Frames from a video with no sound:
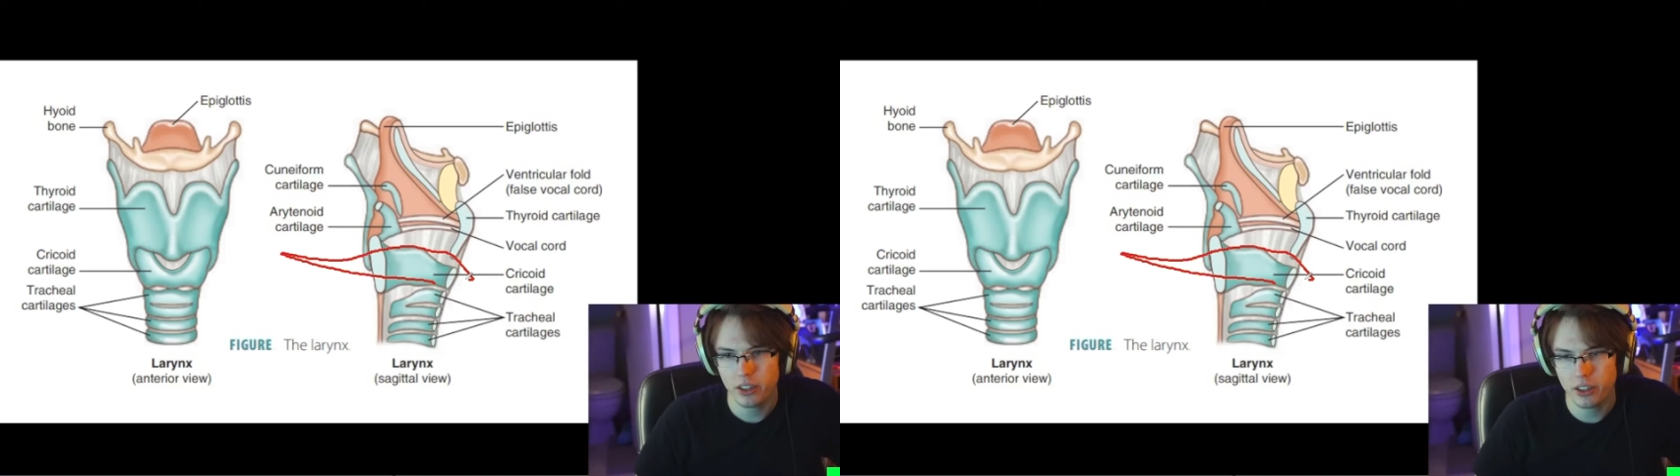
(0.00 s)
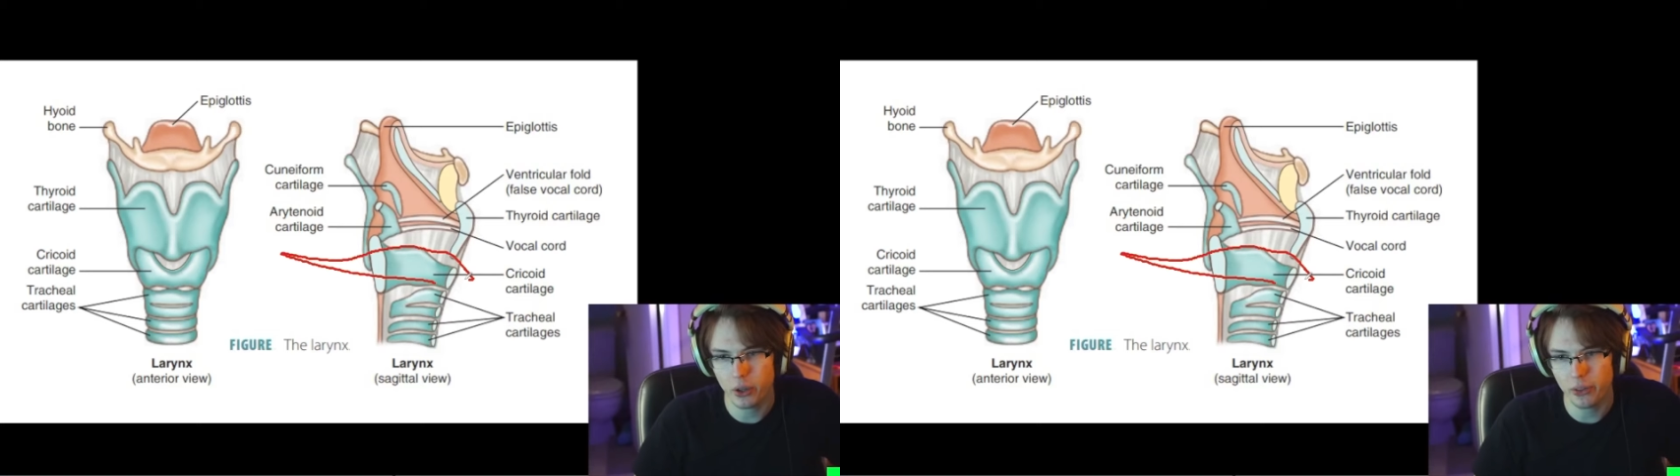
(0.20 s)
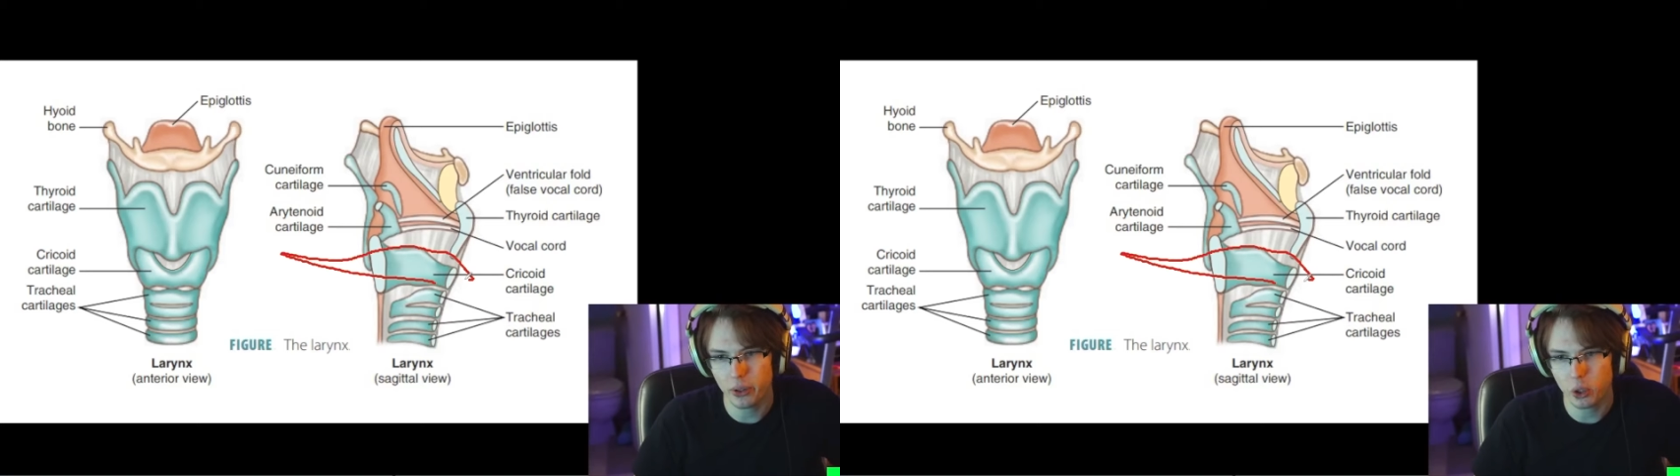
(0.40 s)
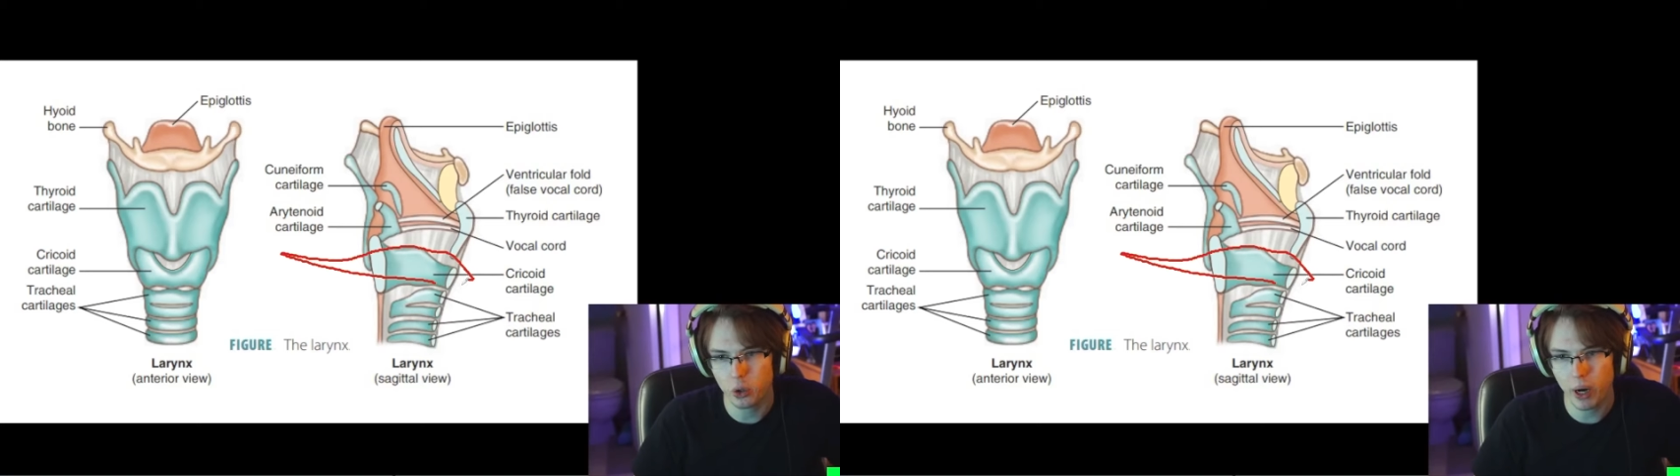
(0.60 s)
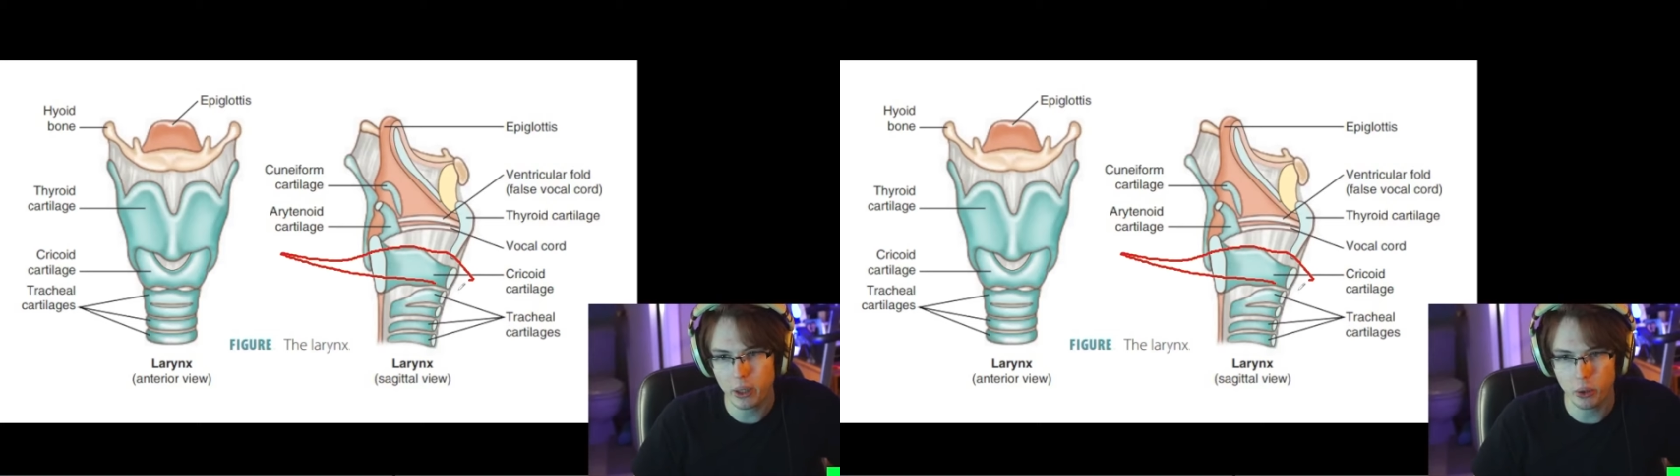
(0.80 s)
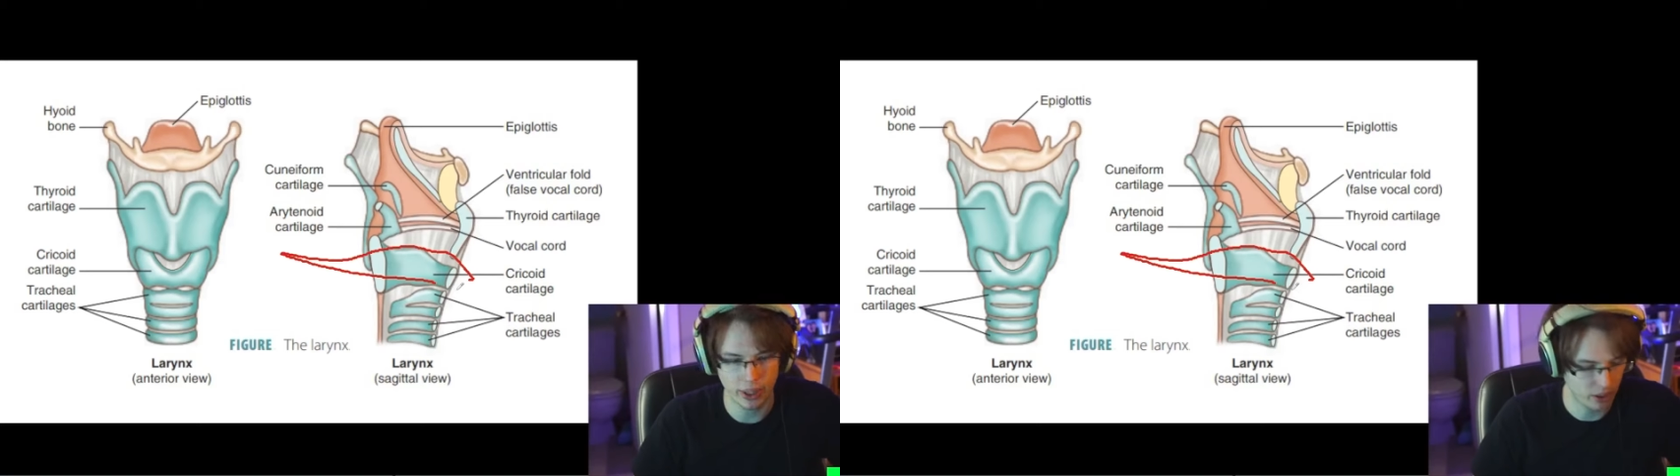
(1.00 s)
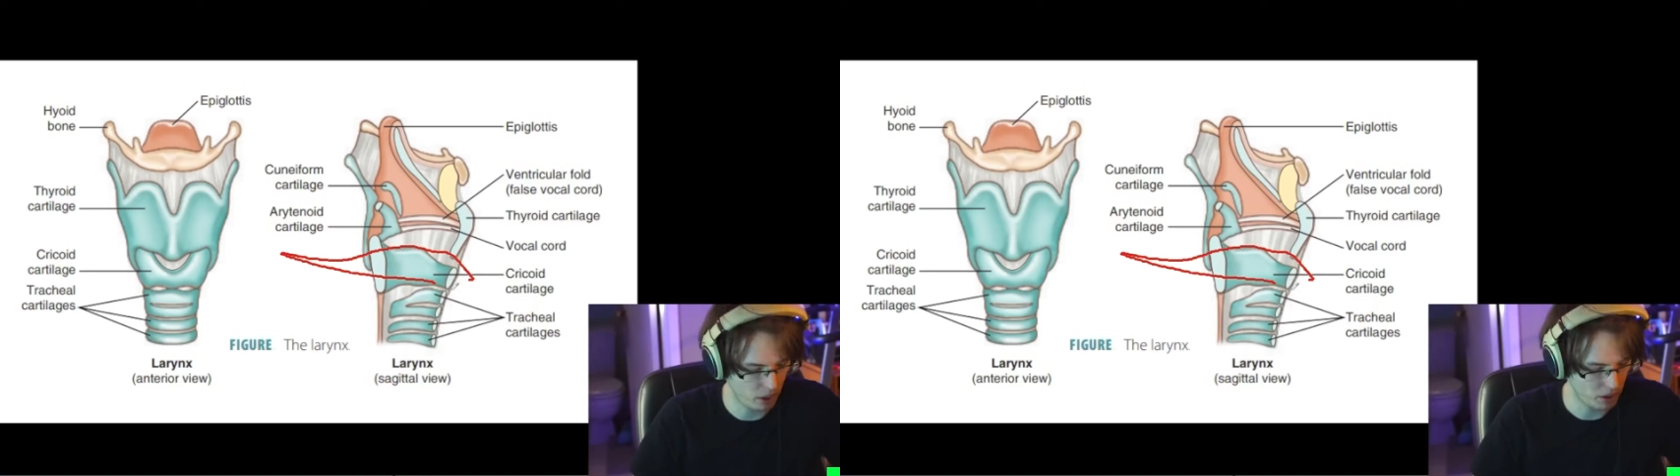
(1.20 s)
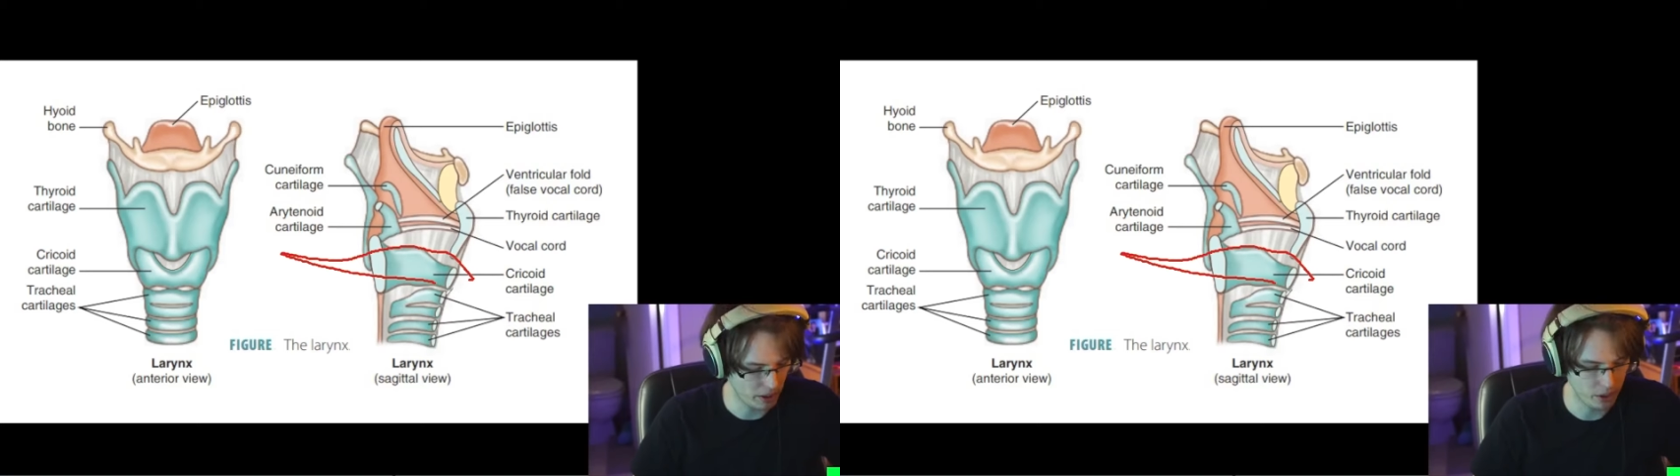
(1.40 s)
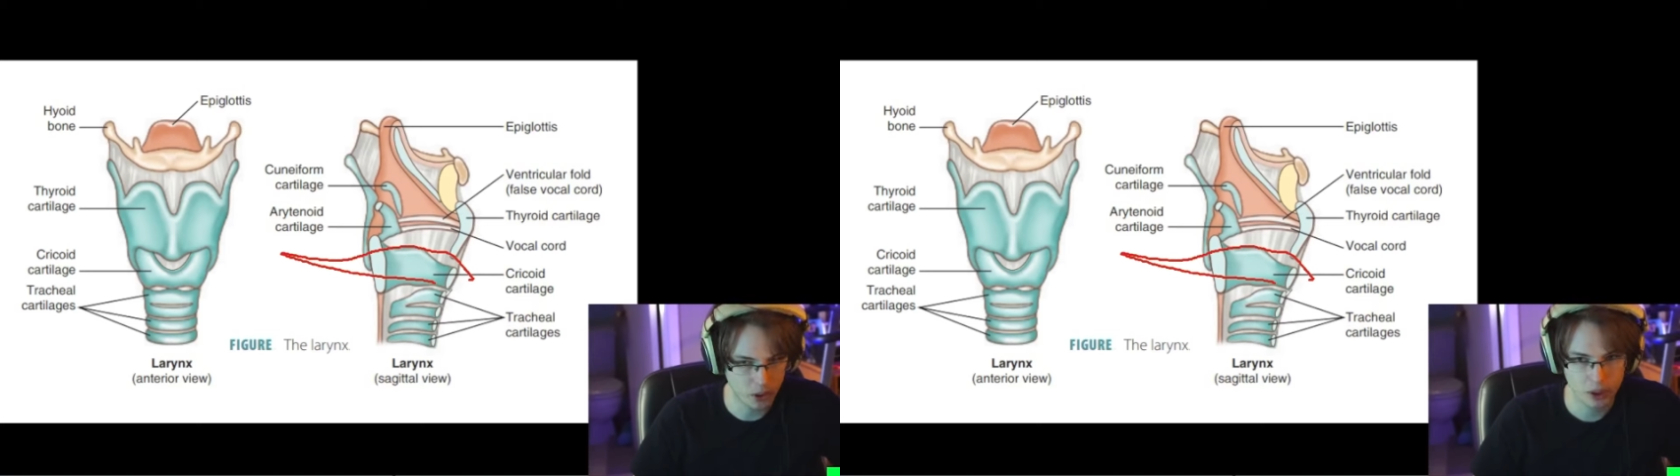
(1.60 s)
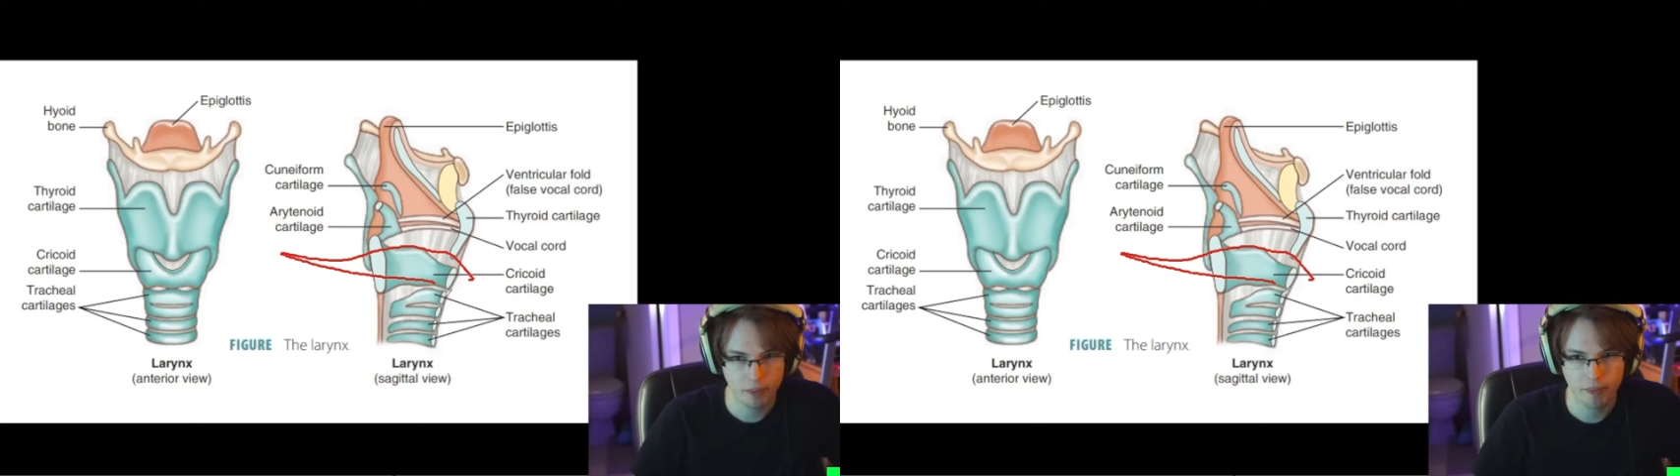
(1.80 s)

tilt the cricoid cartilage,